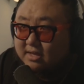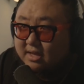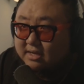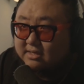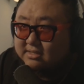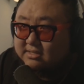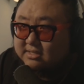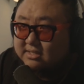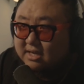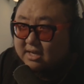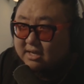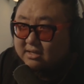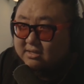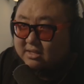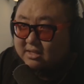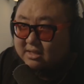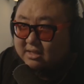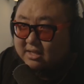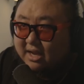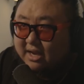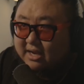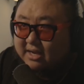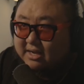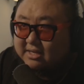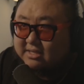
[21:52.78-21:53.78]
yeah, see how the
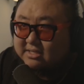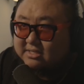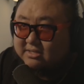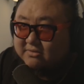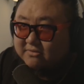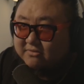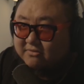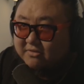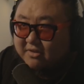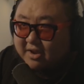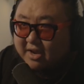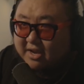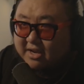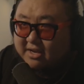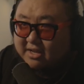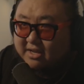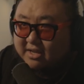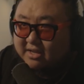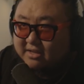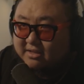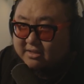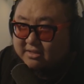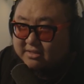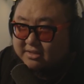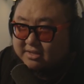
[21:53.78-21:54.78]
light is
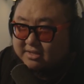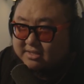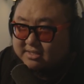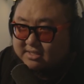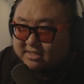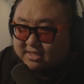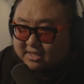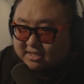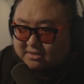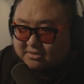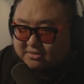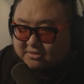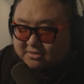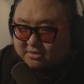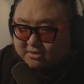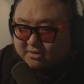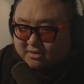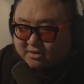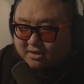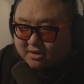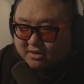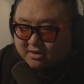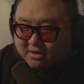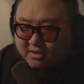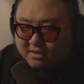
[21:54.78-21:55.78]
invading this
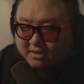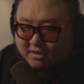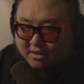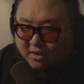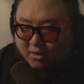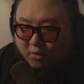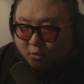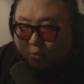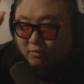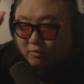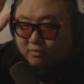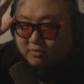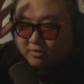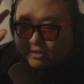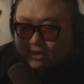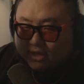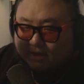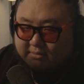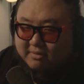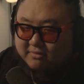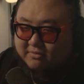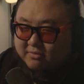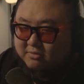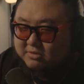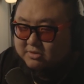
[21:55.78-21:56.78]
dancer over
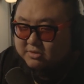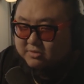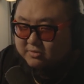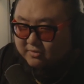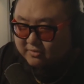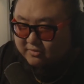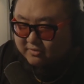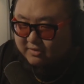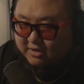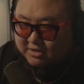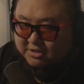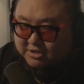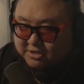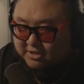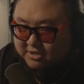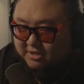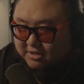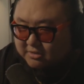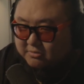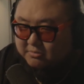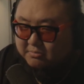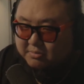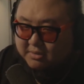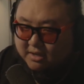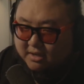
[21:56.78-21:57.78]
them? If it was a reflection,
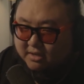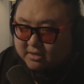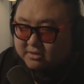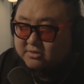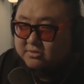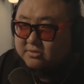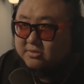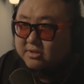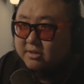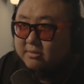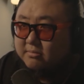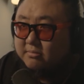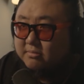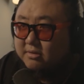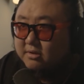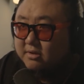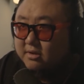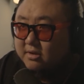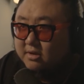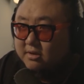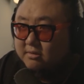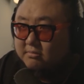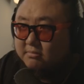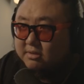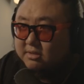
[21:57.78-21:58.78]
it would be under them,
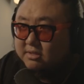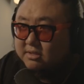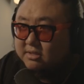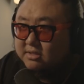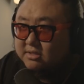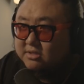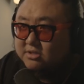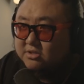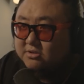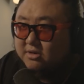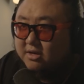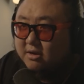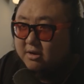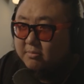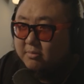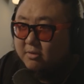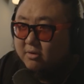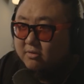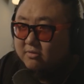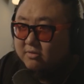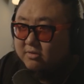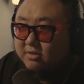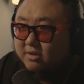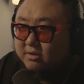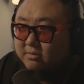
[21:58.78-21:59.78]
but it's straight up
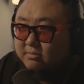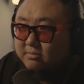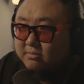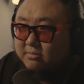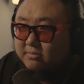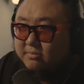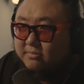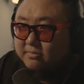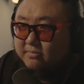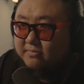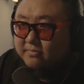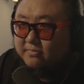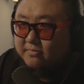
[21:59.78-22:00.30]
over them.